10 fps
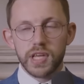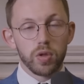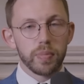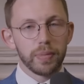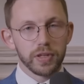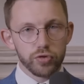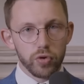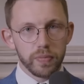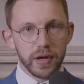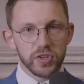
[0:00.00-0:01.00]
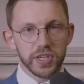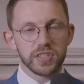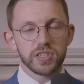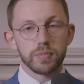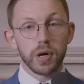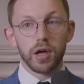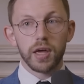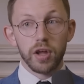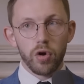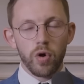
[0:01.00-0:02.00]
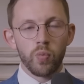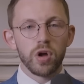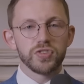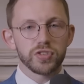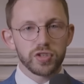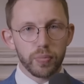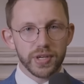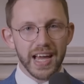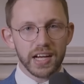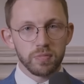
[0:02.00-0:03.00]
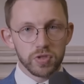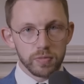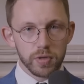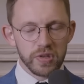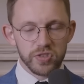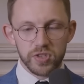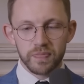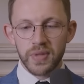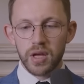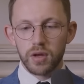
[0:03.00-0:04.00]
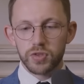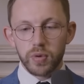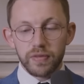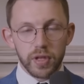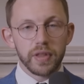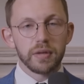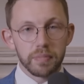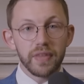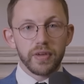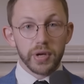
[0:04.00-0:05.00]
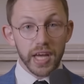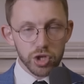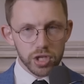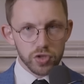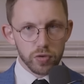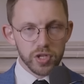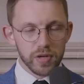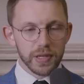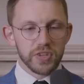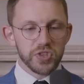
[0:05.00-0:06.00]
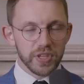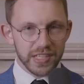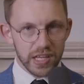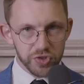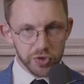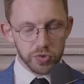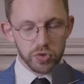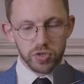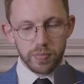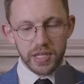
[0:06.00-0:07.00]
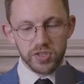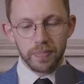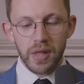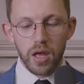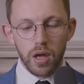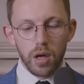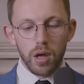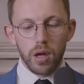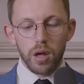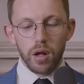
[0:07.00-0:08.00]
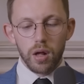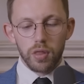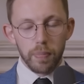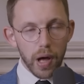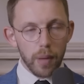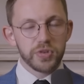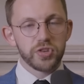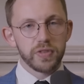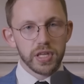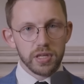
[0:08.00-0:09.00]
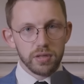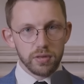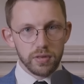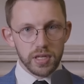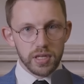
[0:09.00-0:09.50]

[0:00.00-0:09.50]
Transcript: tell the public the truth about his identity, but in her own words, to protect Muslim communities. So even though they admit they're engaging in two-tier policing, they tell us there's no two-tier policing. The purpose of the